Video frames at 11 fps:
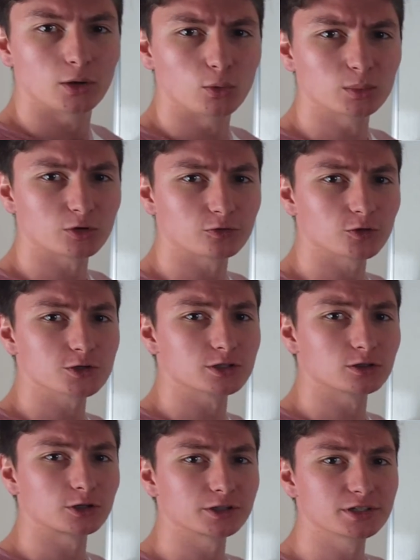When we're first
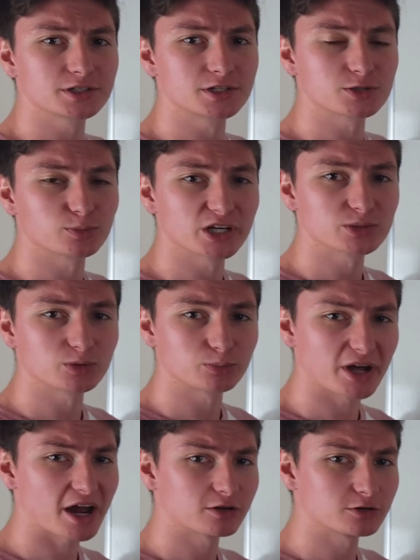learning these displacement
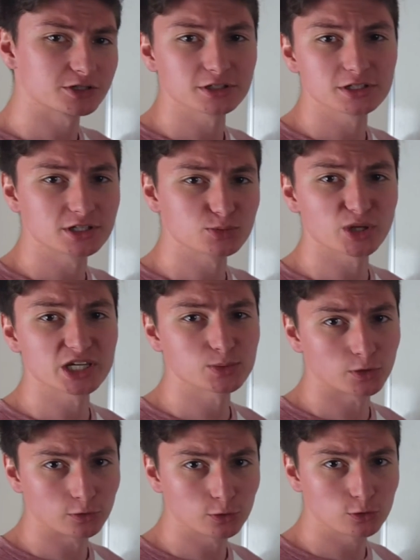patterns and these
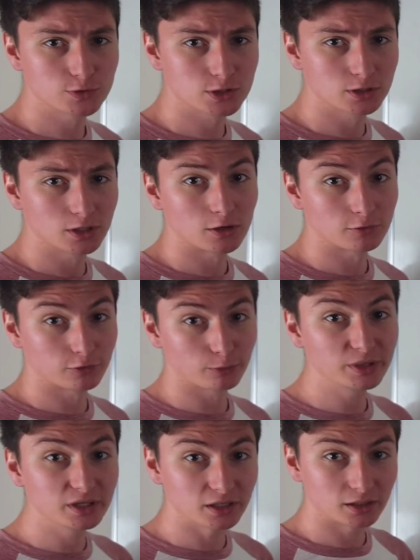displacement grooves, for
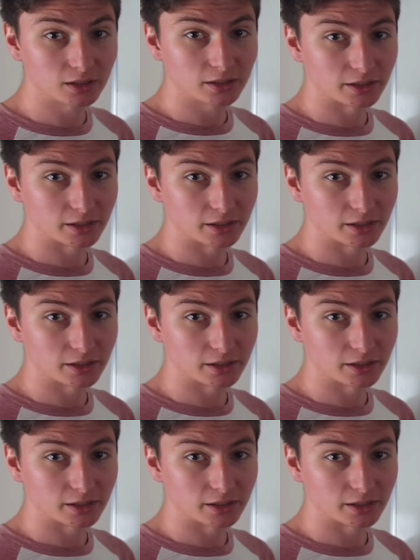me,